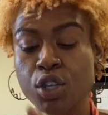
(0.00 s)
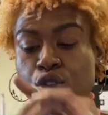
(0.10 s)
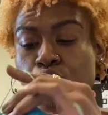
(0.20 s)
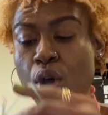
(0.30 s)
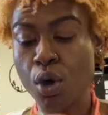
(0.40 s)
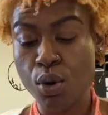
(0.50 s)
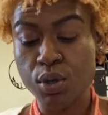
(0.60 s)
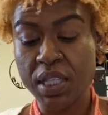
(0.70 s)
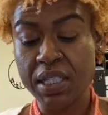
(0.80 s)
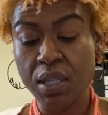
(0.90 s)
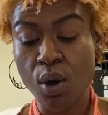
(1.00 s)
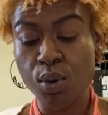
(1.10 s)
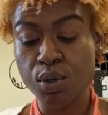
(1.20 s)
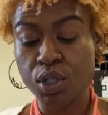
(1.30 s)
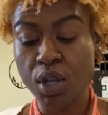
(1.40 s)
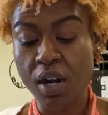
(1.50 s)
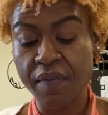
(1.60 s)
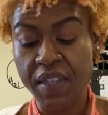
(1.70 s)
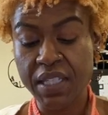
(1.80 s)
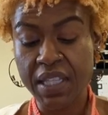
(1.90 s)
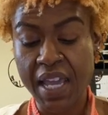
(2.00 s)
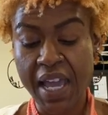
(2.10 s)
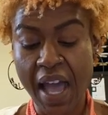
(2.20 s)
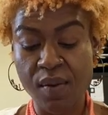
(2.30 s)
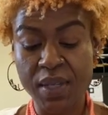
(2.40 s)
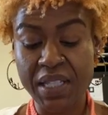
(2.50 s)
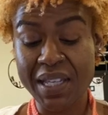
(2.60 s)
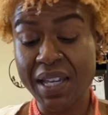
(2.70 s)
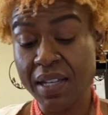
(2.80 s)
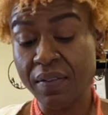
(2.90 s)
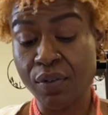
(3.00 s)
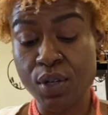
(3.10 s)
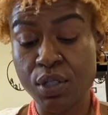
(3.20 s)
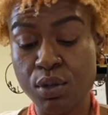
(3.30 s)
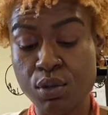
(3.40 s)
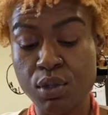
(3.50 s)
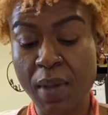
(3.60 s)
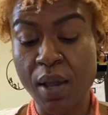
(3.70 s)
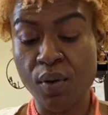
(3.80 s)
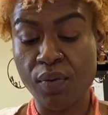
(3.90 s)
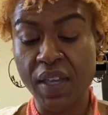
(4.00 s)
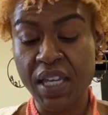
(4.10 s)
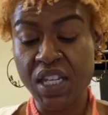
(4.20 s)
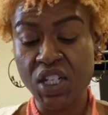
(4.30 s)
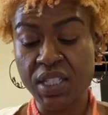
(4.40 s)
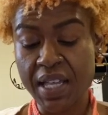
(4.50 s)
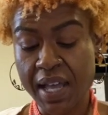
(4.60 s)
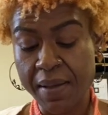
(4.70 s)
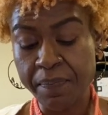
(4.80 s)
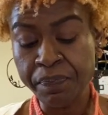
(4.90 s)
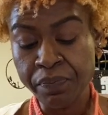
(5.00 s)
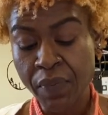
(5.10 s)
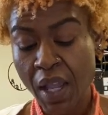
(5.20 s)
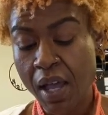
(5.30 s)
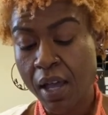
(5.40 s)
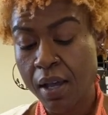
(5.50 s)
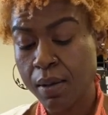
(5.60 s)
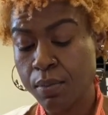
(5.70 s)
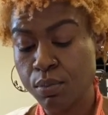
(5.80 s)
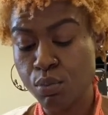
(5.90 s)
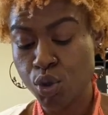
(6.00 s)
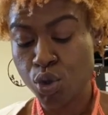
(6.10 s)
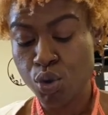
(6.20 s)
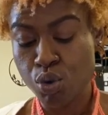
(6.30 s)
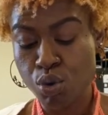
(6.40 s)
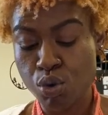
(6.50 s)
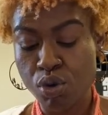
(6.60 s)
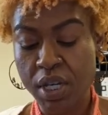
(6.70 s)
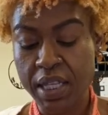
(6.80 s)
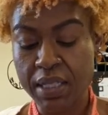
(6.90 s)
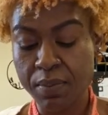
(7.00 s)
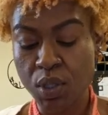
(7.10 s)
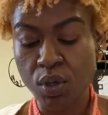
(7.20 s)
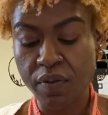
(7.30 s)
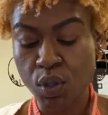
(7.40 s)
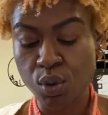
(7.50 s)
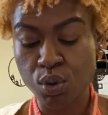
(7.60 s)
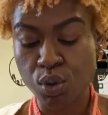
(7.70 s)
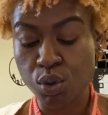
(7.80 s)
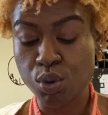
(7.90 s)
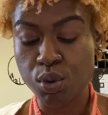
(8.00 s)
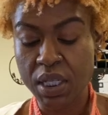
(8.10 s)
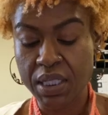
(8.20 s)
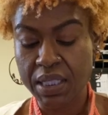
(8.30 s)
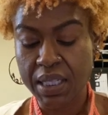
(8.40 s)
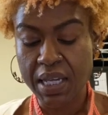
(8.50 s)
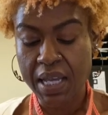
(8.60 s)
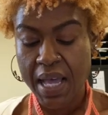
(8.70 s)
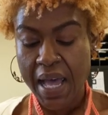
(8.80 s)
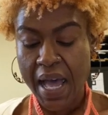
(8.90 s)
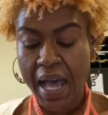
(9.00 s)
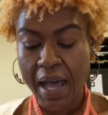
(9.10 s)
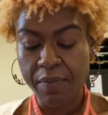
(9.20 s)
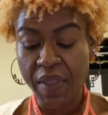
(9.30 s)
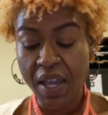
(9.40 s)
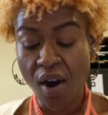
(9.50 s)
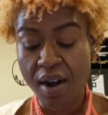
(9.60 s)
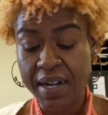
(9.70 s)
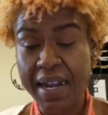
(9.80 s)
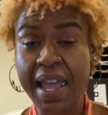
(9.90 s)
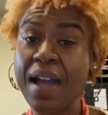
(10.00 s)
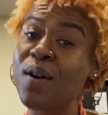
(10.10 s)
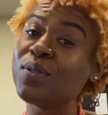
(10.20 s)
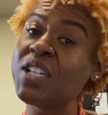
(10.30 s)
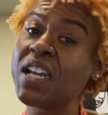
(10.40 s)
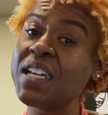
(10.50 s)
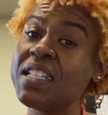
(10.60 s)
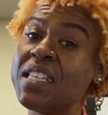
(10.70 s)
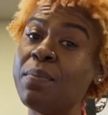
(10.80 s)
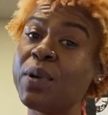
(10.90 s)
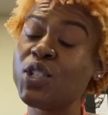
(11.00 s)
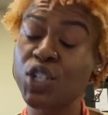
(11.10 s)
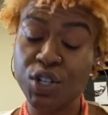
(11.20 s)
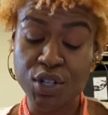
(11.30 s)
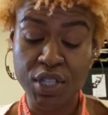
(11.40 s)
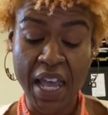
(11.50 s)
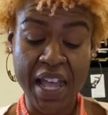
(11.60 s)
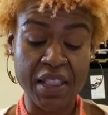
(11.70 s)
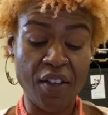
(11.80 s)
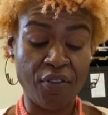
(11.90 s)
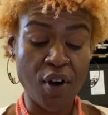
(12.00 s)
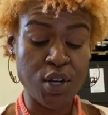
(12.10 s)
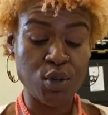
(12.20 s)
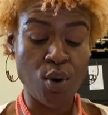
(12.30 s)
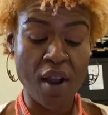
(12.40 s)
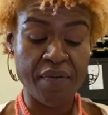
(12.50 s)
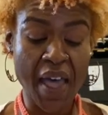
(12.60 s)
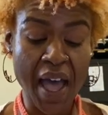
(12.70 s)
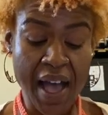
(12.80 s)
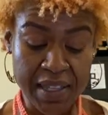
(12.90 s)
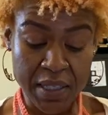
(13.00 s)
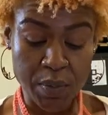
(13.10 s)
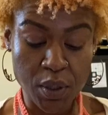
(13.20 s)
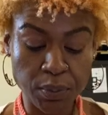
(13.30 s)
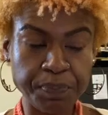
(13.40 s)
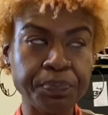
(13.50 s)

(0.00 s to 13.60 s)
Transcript: So since the whole start of this thing, I was again forced to use my own vacation time to create some sort of social distancing. They are now checking temperatures at the front door of the hospital.